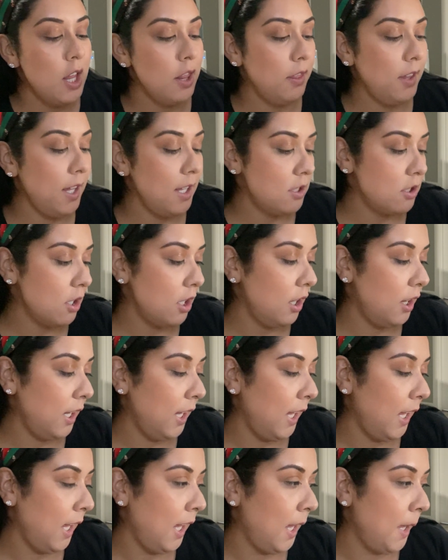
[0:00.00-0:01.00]
These are
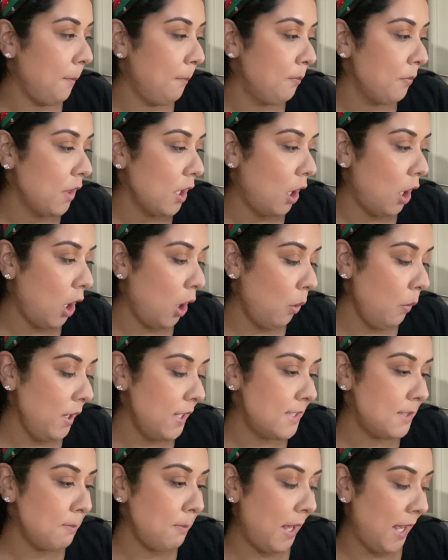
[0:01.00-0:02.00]
the
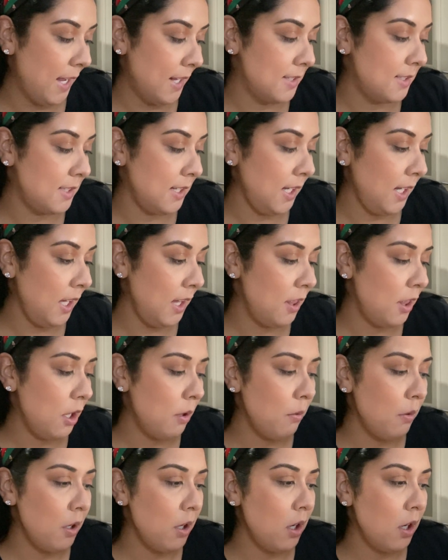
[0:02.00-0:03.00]
Always Maxi. They
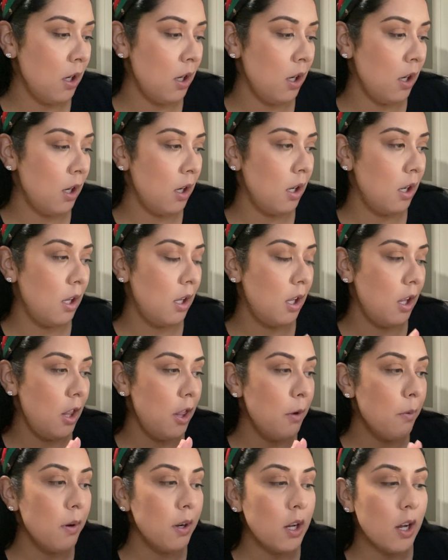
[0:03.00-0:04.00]

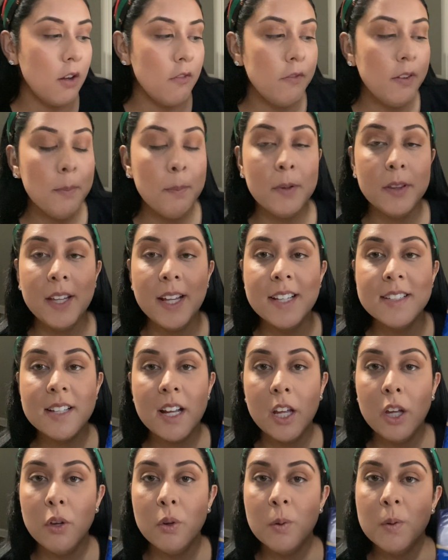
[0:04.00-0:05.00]
were comfy, but these I
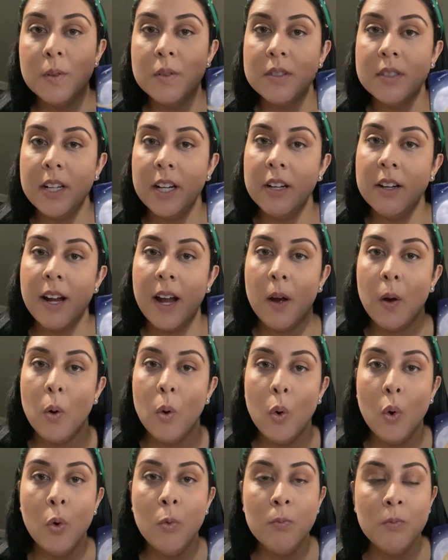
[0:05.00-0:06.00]
used here at
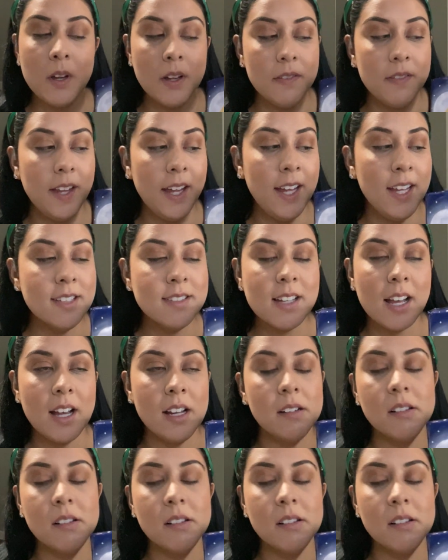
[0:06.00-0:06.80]
home. These,